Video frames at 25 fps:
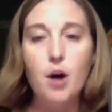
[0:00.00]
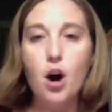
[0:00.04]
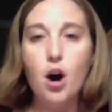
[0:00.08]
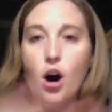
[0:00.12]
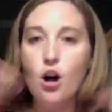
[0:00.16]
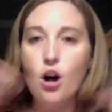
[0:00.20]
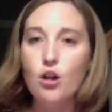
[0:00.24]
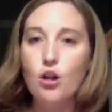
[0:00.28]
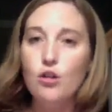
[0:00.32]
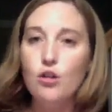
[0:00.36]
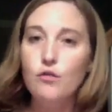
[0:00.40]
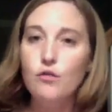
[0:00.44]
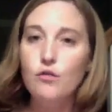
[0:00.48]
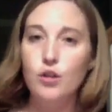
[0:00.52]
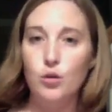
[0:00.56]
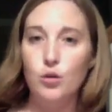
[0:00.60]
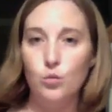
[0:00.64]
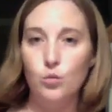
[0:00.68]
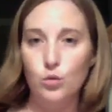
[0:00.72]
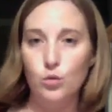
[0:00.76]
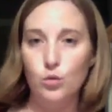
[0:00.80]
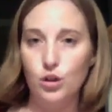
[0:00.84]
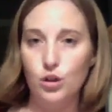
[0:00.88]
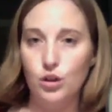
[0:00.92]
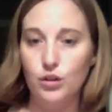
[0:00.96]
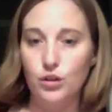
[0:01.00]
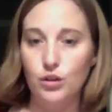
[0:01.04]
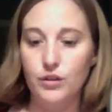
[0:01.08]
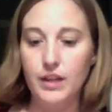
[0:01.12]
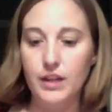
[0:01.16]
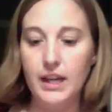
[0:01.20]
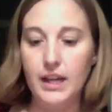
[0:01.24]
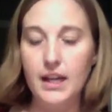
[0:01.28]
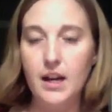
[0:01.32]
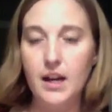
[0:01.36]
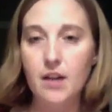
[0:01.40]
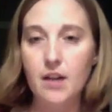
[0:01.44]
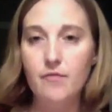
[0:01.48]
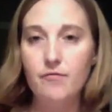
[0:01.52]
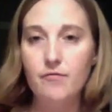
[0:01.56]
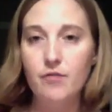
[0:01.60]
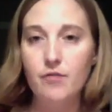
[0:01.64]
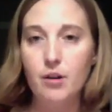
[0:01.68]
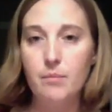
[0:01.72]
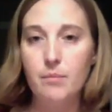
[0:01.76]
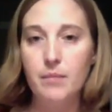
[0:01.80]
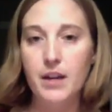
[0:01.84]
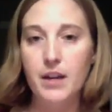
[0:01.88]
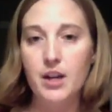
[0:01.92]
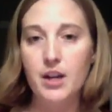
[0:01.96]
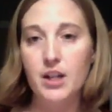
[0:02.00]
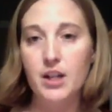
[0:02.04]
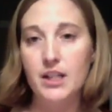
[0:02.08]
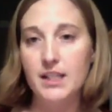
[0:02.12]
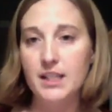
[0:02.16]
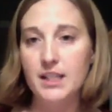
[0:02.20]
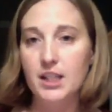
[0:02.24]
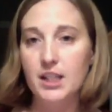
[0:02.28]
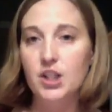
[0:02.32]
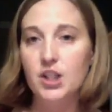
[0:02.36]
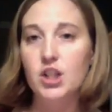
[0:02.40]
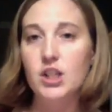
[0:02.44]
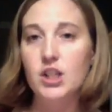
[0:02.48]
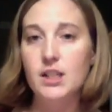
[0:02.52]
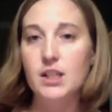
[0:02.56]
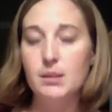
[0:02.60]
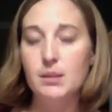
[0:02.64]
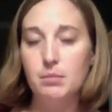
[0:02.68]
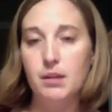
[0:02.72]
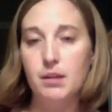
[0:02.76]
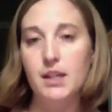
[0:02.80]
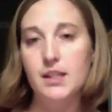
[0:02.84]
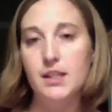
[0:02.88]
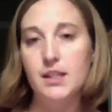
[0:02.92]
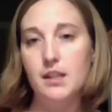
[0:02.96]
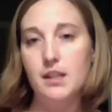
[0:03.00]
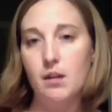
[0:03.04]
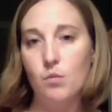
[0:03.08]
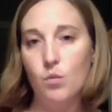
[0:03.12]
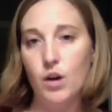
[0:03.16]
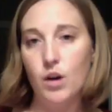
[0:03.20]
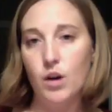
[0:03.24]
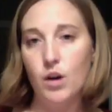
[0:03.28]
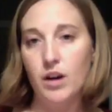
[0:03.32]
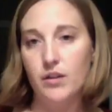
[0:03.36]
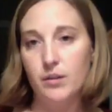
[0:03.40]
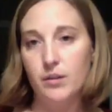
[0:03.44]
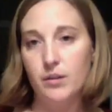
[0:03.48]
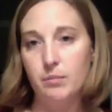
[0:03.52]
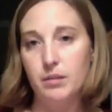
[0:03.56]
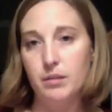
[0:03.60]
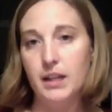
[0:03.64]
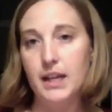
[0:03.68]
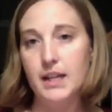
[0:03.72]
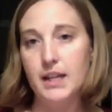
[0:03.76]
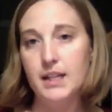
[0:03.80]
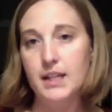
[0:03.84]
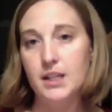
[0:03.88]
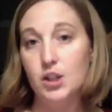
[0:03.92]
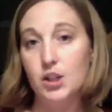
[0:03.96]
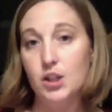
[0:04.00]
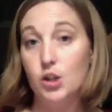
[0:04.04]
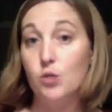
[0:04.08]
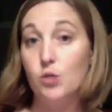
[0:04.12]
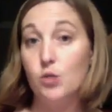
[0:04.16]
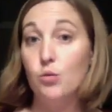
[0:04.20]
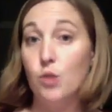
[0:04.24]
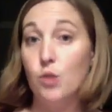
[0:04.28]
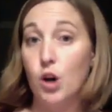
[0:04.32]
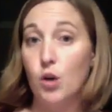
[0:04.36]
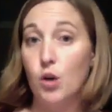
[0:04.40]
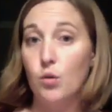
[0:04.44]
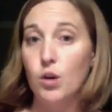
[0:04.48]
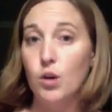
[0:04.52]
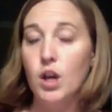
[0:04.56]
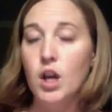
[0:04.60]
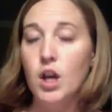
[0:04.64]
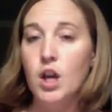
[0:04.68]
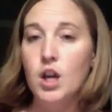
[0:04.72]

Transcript: all over the world. They come from their indigenous place on where the plant is grown.